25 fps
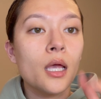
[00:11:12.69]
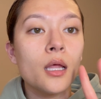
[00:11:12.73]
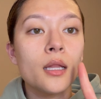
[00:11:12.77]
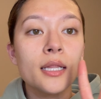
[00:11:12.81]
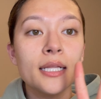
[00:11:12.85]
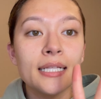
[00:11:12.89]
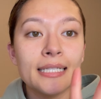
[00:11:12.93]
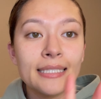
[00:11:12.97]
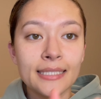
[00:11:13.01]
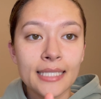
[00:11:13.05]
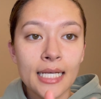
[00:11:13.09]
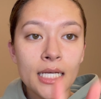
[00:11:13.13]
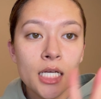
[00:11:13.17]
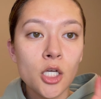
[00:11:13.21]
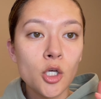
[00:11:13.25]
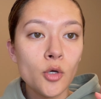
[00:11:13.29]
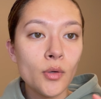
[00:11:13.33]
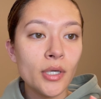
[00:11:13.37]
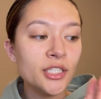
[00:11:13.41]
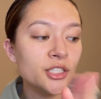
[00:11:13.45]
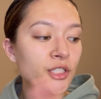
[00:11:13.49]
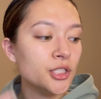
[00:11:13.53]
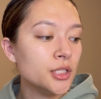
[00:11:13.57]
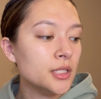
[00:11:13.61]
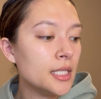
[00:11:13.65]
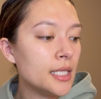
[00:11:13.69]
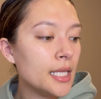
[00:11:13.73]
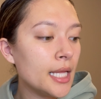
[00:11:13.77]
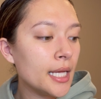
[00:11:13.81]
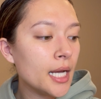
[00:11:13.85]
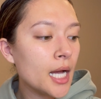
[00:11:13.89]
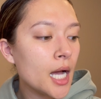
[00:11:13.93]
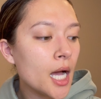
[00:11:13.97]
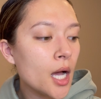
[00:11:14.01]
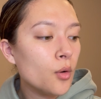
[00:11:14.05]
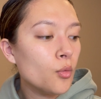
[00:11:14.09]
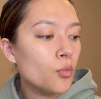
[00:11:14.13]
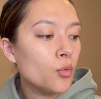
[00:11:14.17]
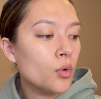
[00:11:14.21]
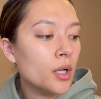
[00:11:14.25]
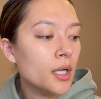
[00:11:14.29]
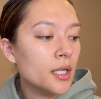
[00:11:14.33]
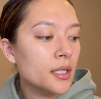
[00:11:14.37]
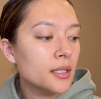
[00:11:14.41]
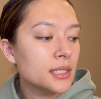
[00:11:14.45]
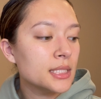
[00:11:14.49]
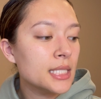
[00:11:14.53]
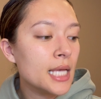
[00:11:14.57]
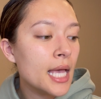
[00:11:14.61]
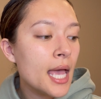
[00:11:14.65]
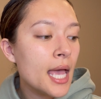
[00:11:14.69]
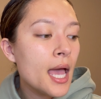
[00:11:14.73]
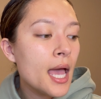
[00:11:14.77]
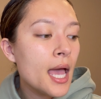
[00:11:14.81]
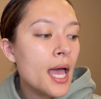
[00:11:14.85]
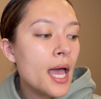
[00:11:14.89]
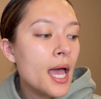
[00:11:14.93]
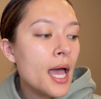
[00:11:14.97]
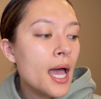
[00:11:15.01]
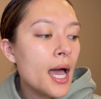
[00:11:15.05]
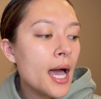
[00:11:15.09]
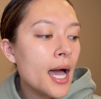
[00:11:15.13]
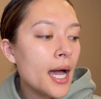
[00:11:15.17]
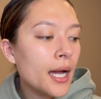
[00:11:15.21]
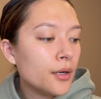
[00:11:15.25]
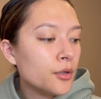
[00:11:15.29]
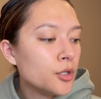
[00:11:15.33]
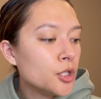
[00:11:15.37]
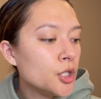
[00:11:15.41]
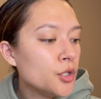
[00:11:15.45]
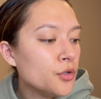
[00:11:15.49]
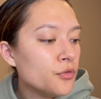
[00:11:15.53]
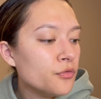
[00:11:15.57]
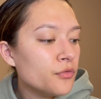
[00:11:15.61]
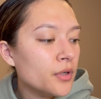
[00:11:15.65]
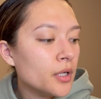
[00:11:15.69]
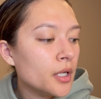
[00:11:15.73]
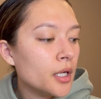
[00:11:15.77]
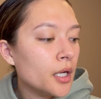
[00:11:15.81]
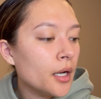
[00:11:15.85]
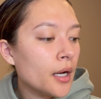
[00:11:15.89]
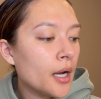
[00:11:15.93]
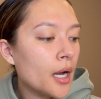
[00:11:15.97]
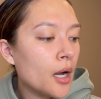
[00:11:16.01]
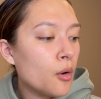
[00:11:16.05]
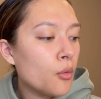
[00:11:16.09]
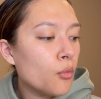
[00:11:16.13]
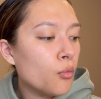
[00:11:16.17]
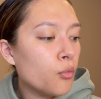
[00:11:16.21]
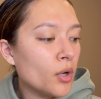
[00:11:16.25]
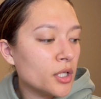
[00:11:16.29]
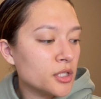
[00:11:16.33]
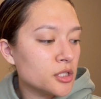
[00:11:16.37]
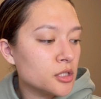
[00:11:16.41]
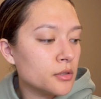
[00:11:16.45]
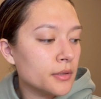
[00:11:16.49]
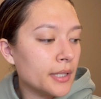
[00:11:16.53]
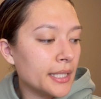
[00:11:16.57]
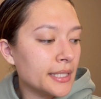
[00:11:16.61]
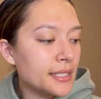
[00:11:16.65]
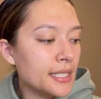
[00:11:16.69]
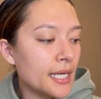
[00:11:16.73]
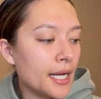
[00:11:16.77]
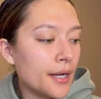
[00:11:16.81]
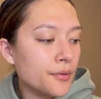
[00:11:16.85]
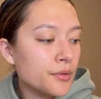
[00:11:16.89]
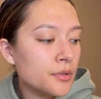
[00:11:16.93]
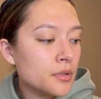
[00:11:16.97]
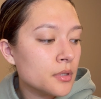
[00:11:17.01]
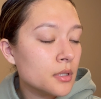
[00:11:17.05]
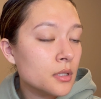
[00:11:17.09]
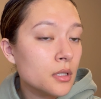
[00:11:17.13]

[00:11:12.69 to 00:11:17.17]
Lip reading: The second question that I got was, how do you figure out what to write down?